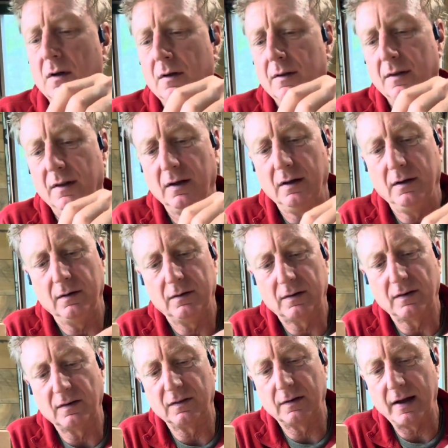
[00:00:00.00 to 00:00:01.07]
these,
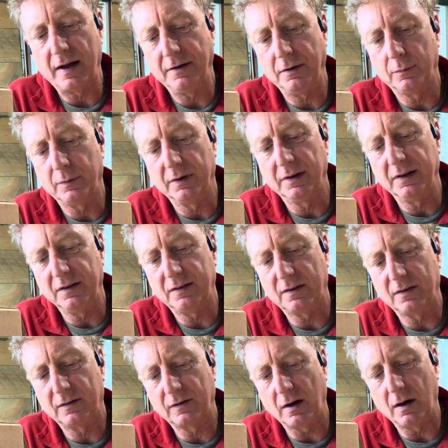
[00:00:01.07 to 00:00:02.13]
this is how you release
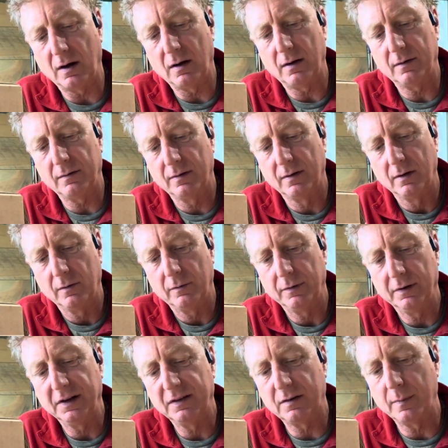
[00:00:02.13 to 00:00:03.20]

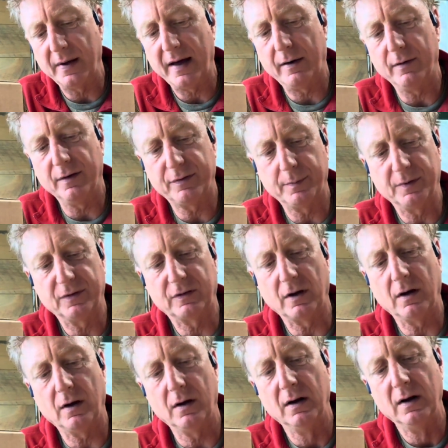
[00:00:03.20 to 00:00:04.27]
the battery from the
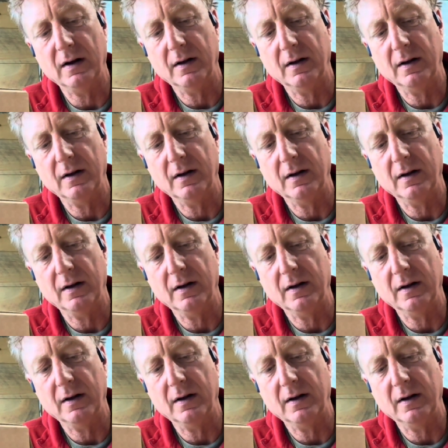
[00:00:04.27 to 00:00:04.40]
saw.